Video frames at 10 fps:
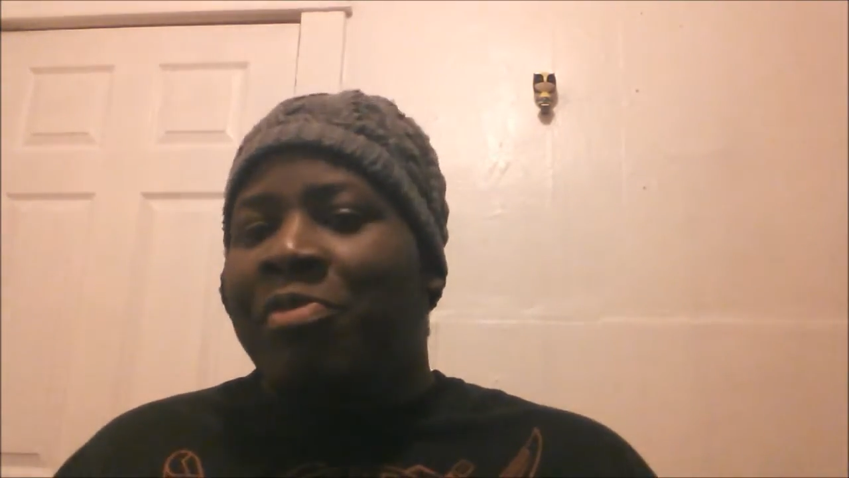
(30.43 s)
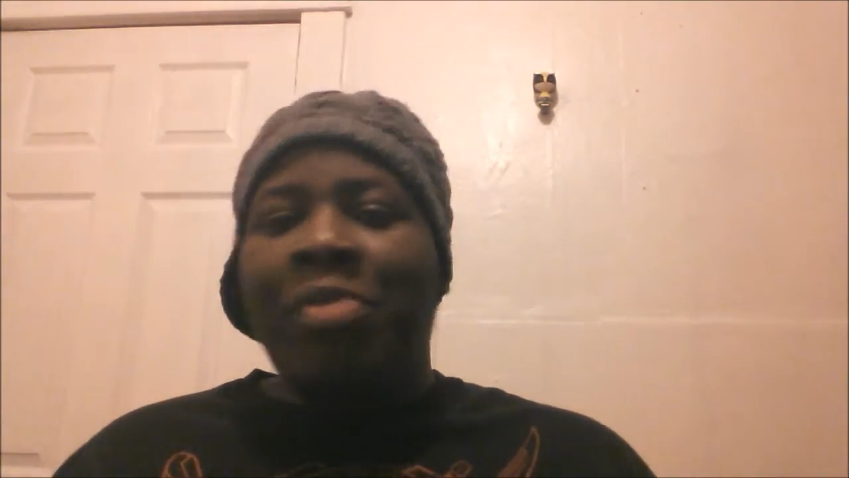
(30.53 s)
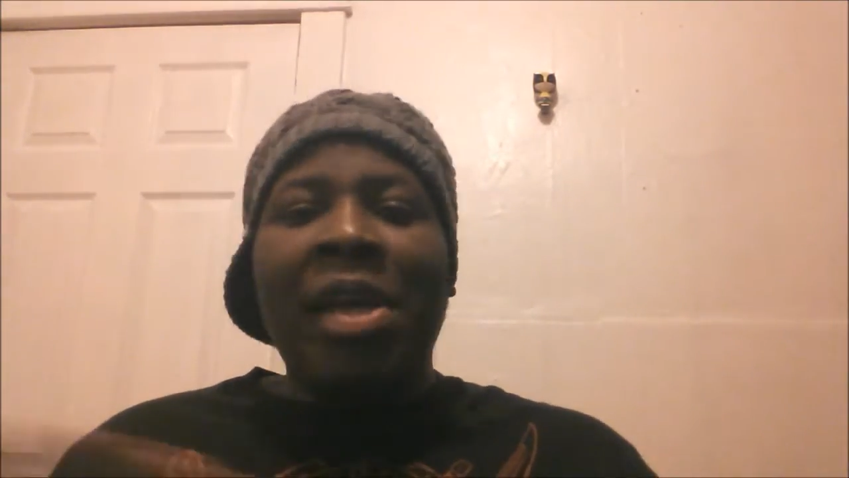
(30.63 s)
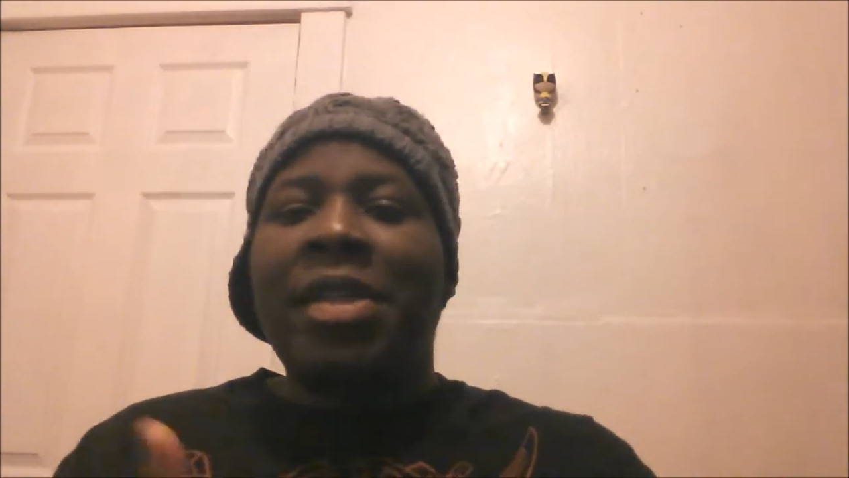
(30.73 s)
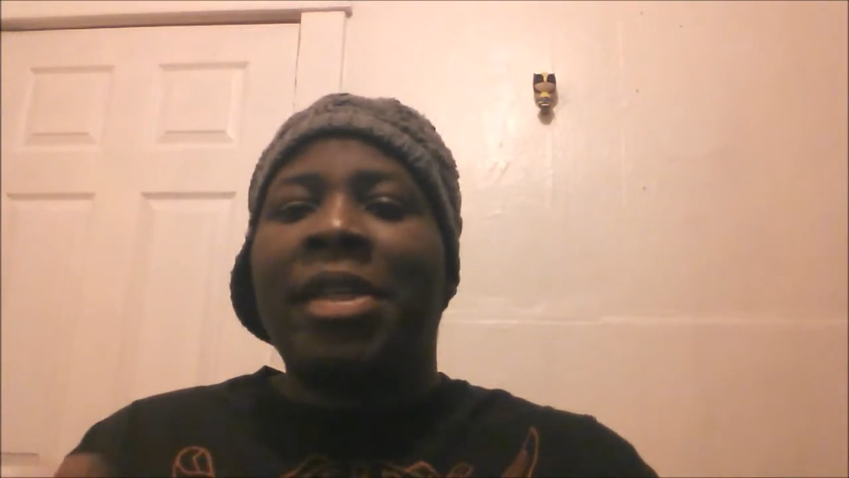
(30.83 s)

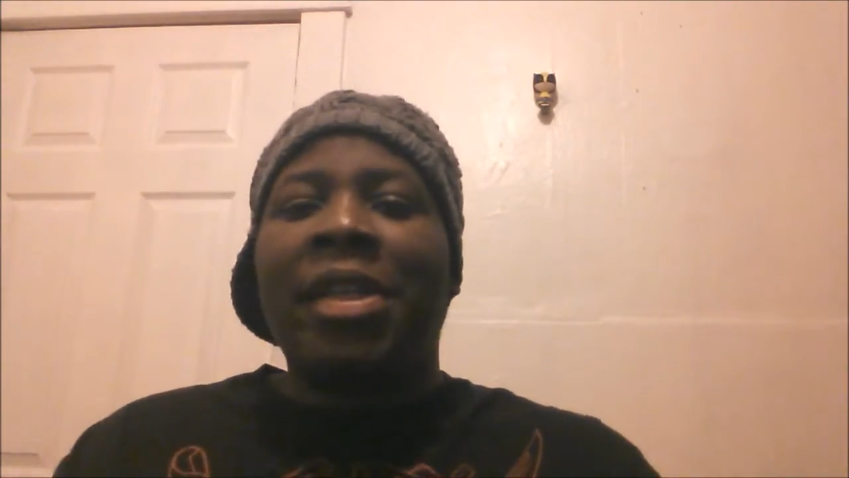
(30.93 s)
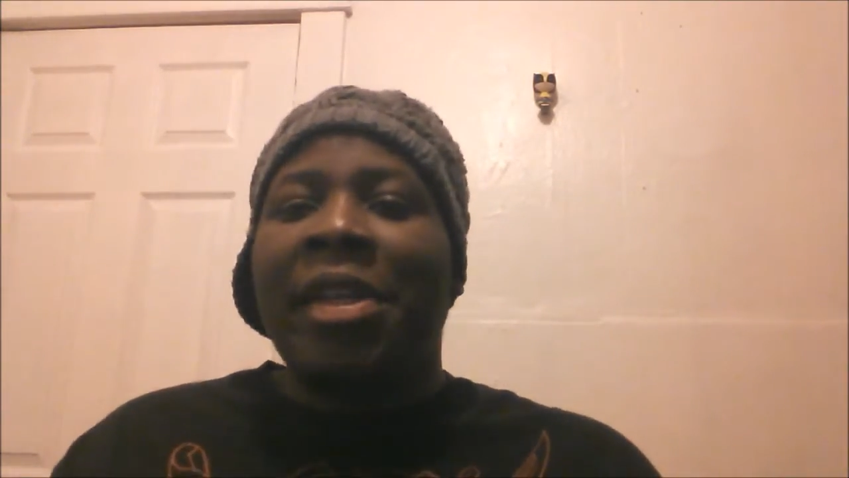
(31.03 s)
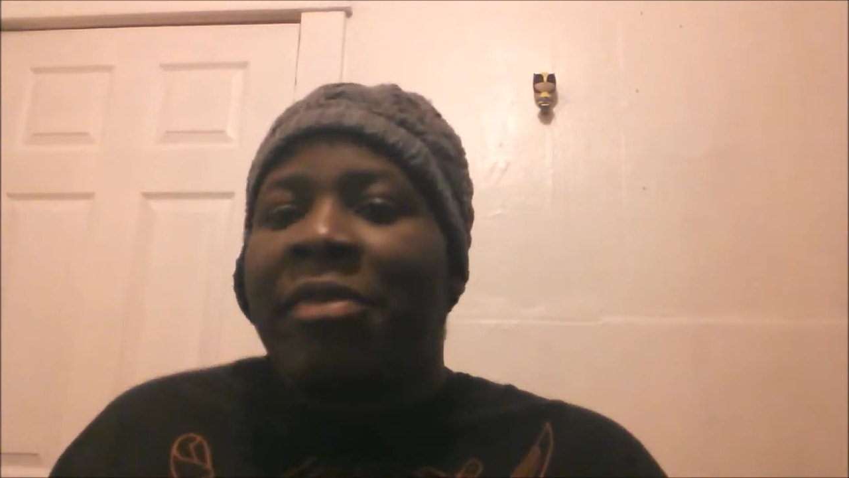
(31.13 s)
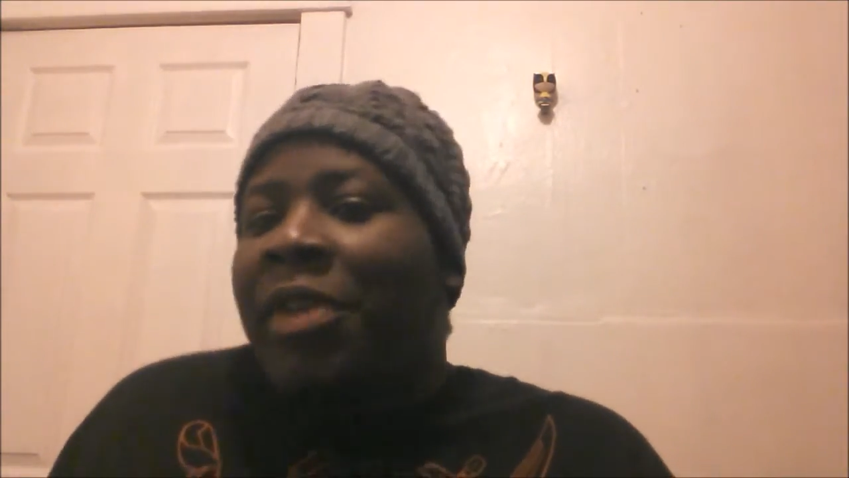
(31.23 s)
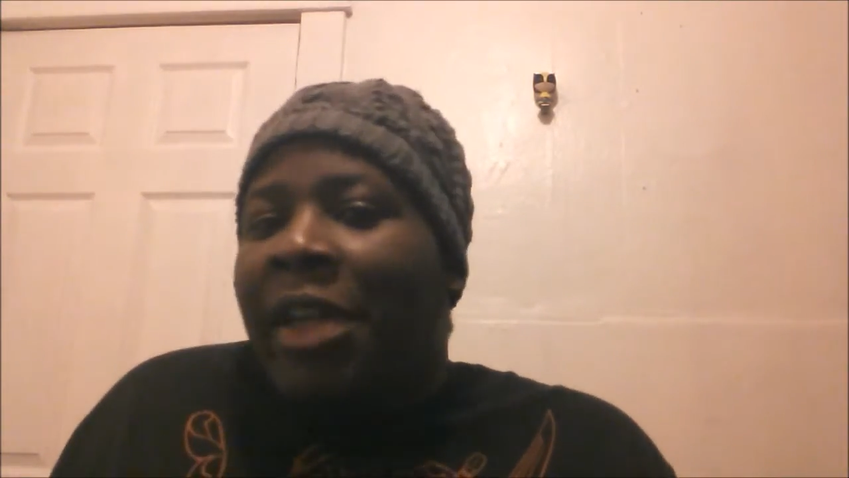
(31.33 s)

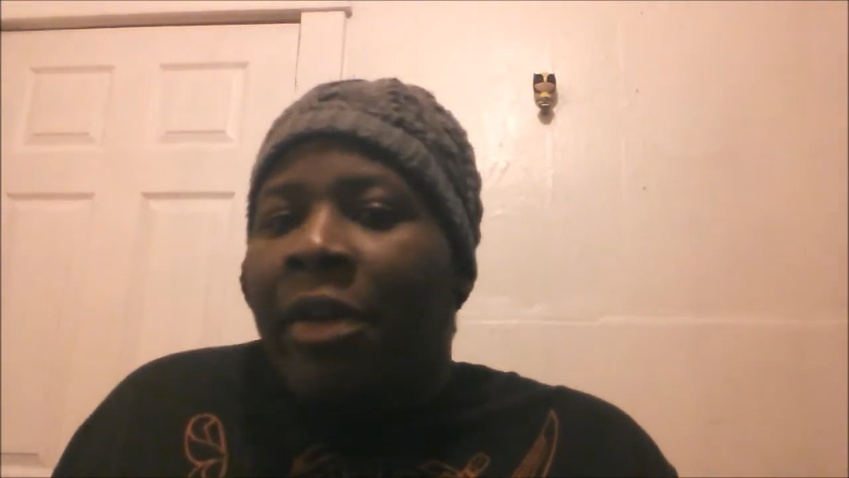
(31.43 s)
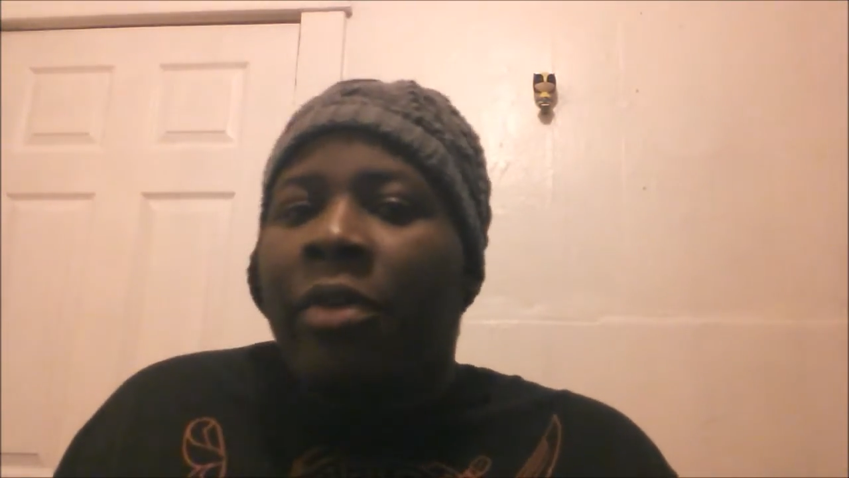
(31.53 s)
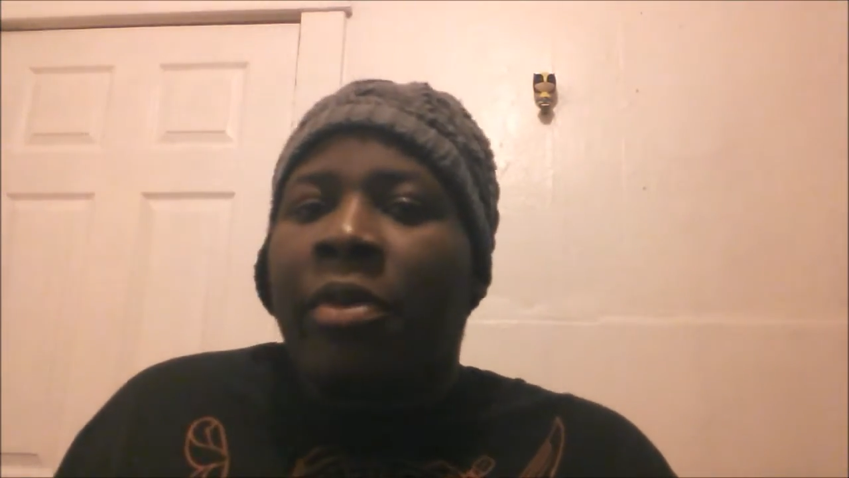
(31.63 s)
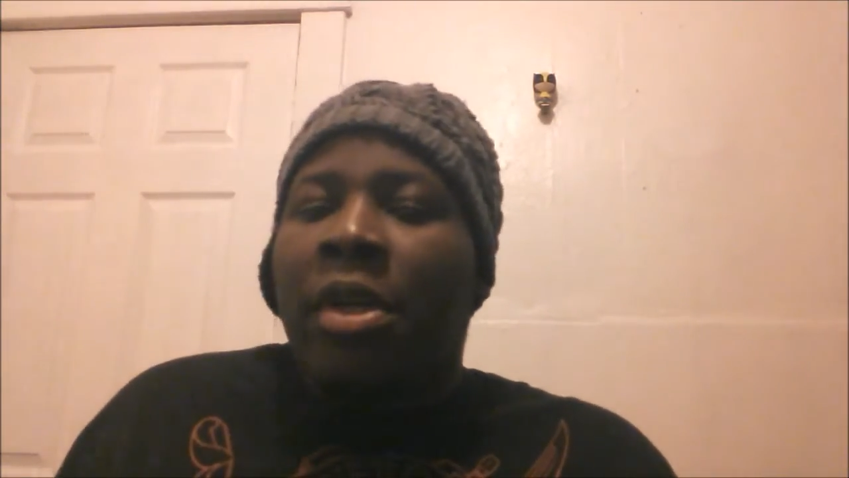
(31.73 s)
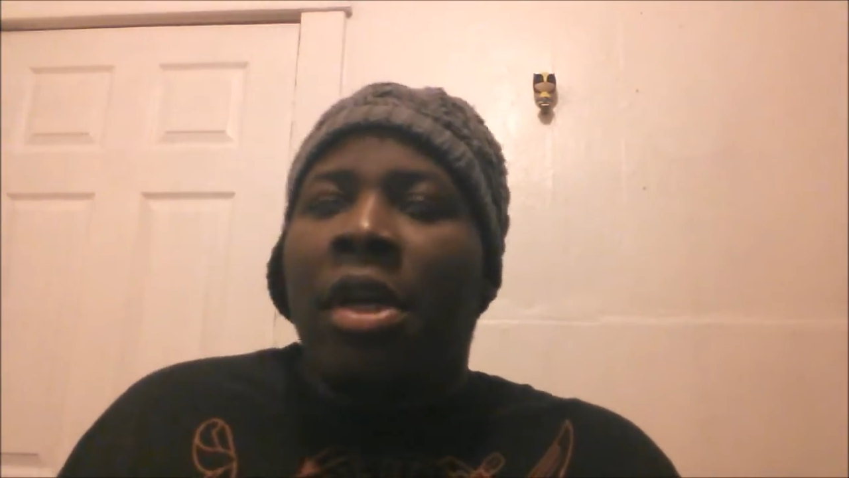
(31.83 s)
Basically, the video.
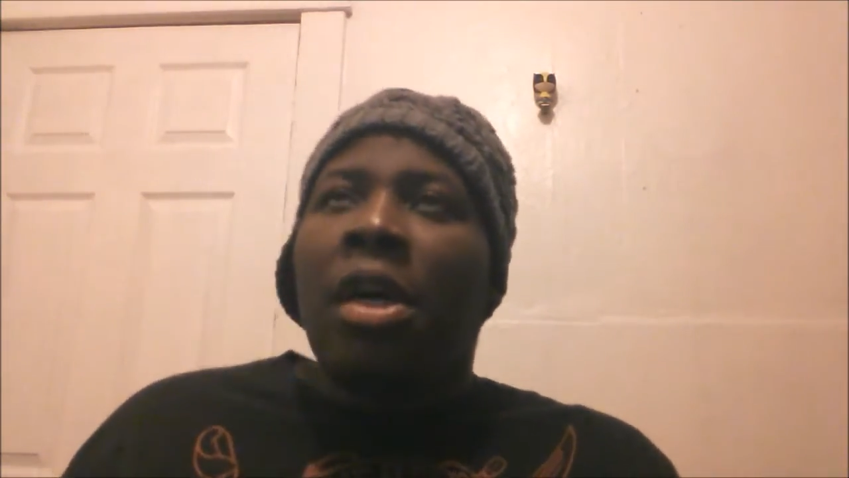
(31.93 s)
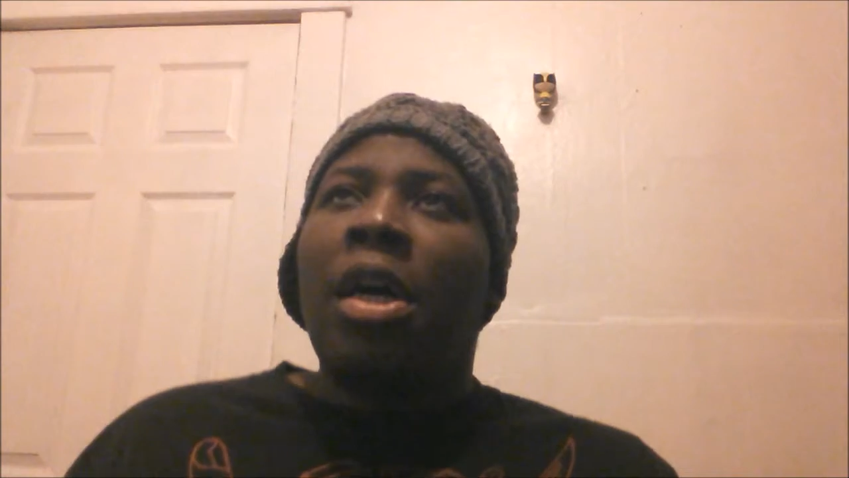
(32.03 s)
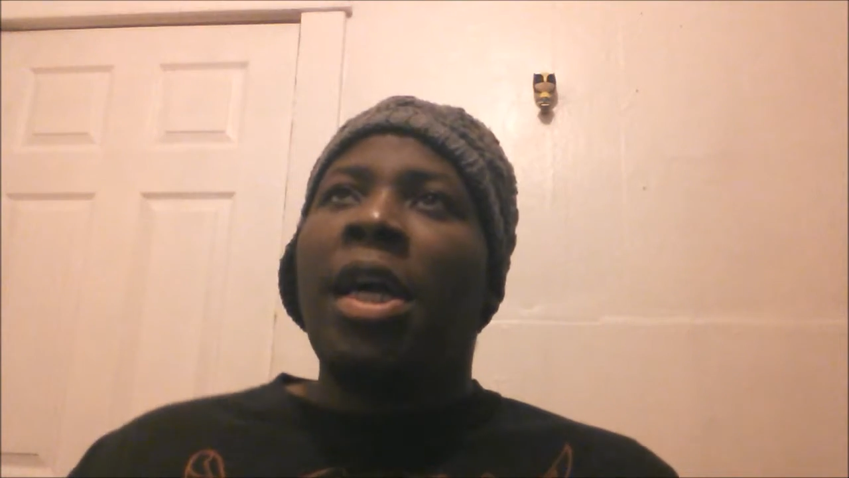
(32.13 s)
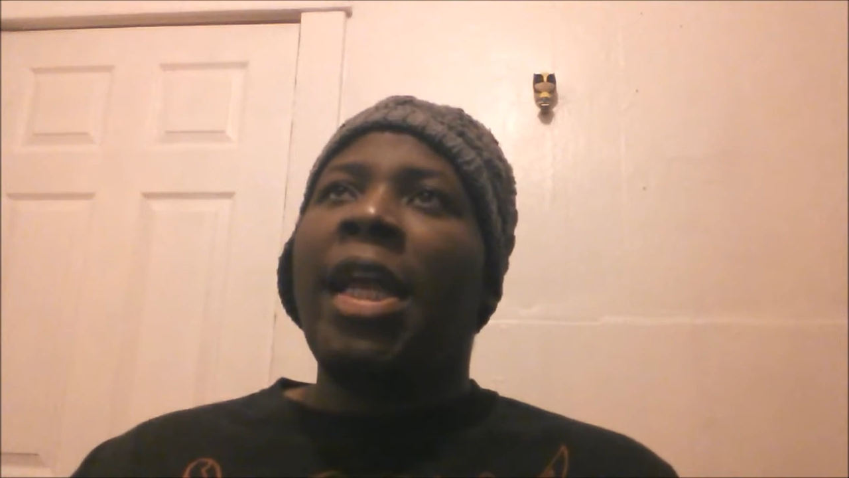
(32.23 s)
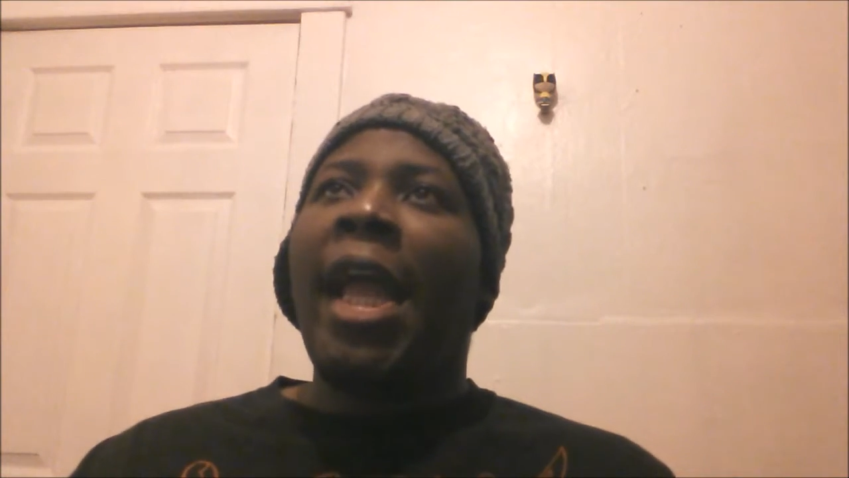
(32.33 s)

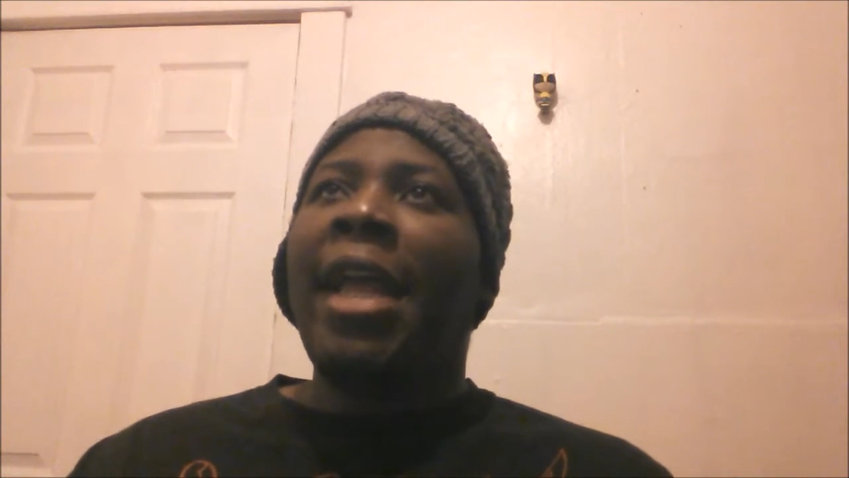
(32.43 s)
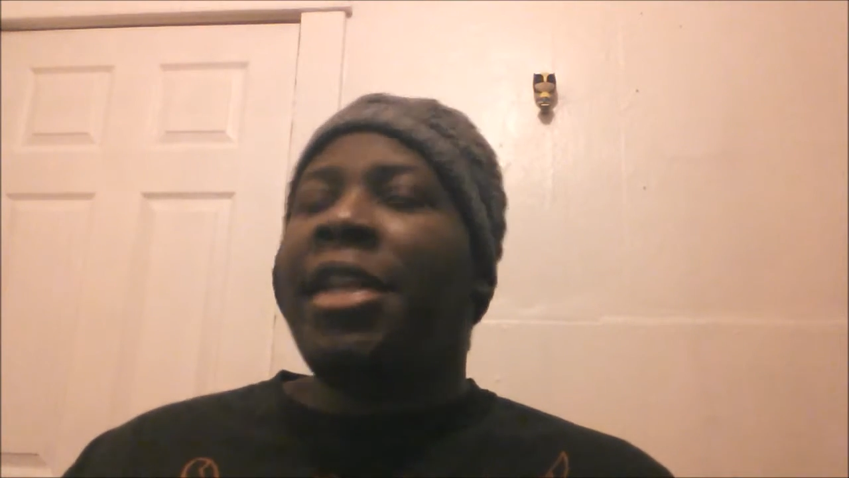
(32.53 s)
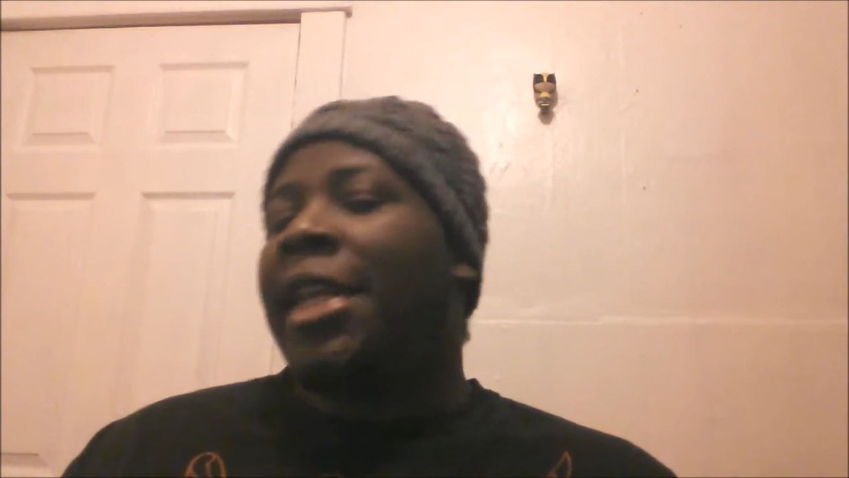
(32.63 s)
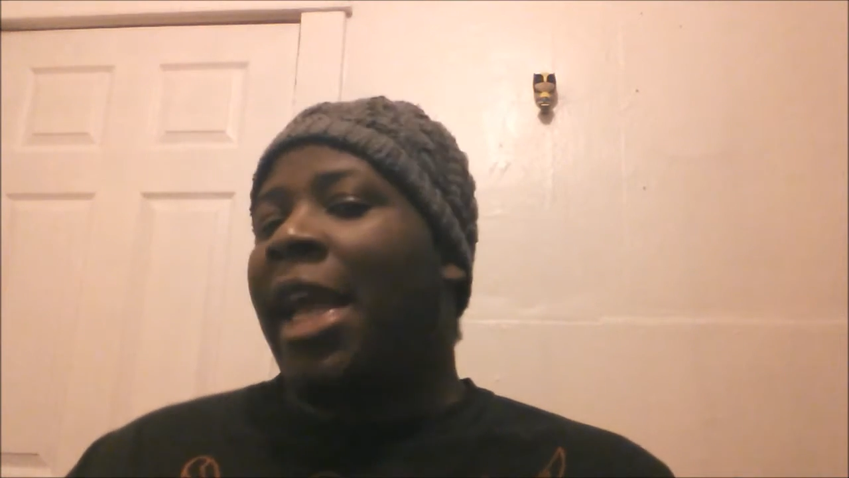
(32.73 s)
It